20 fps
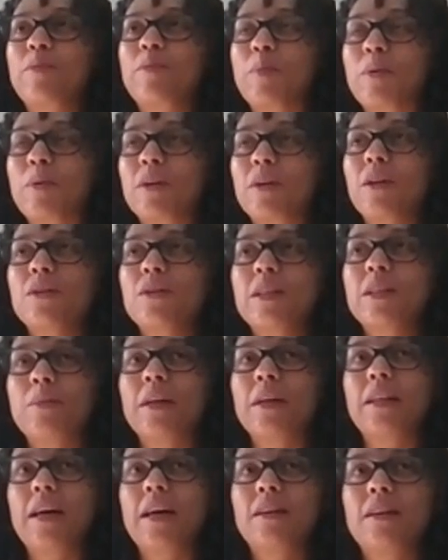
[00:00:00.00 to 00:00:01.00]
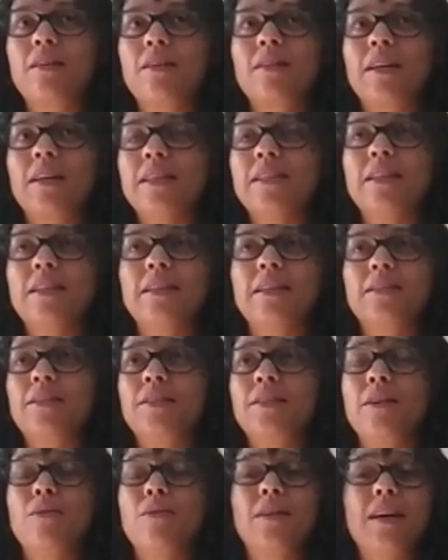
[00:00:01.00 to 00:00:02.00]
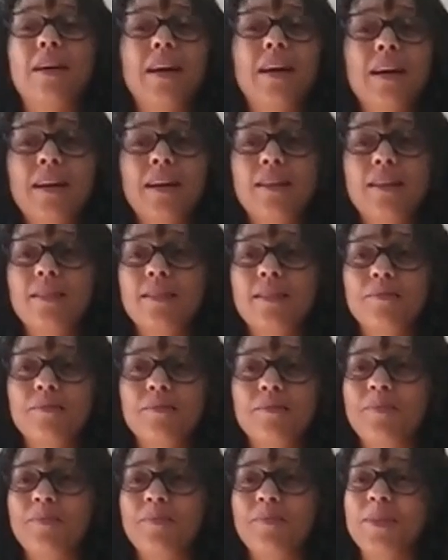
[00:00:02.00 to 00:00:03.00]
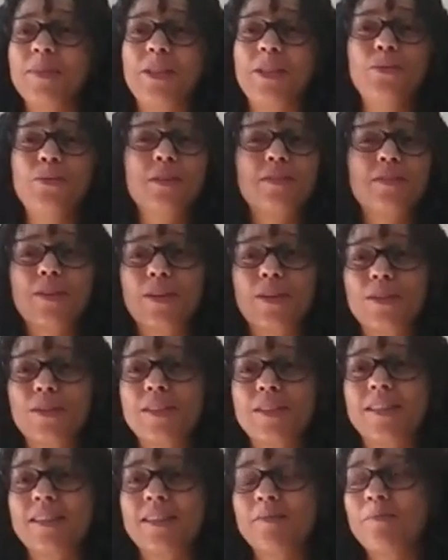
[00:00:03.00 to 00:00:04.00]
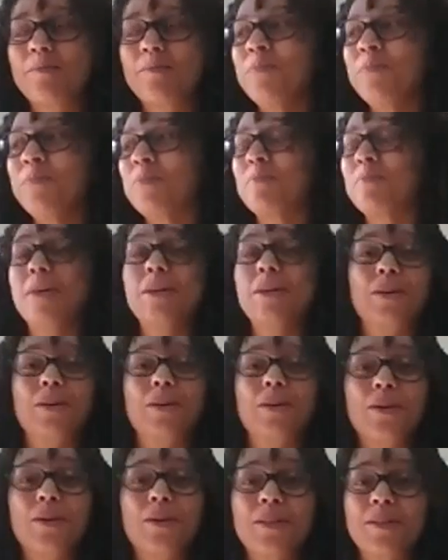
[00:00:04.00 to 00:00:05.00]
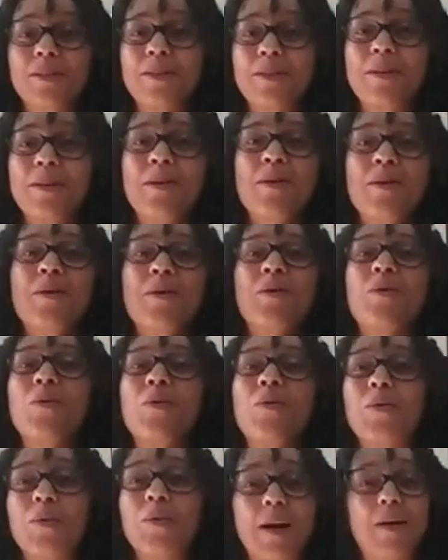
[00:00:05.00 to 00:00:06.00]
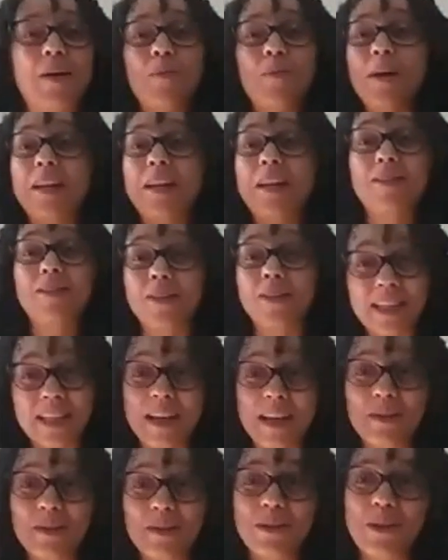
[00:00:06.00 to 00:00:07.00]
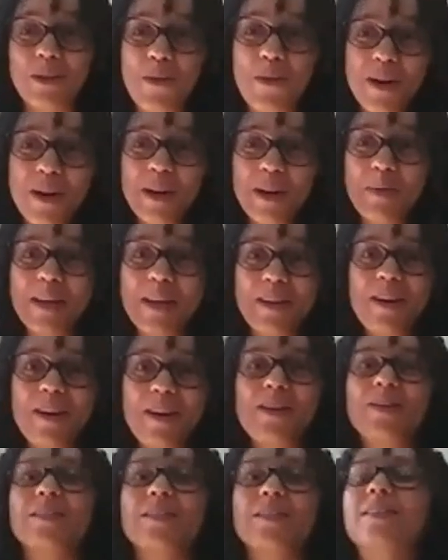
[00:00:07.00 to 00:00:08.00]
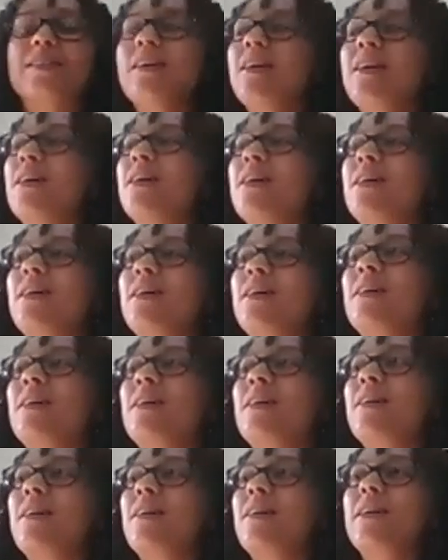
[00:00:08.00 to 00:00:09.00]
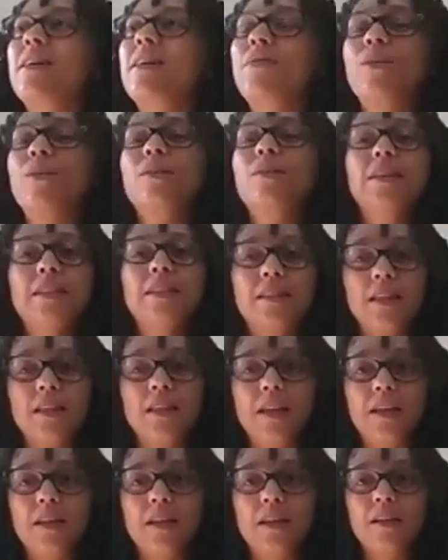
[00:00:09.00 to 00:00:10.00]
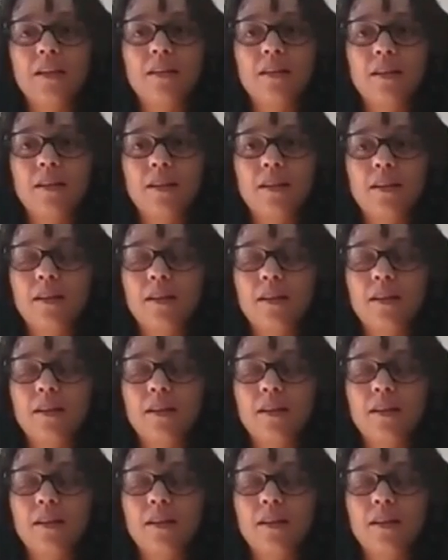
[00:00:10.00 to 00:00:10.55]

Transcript: I remember closing my locker, and I said, God, universe, Mother Earth, whatever title you want to be called, if you're listening,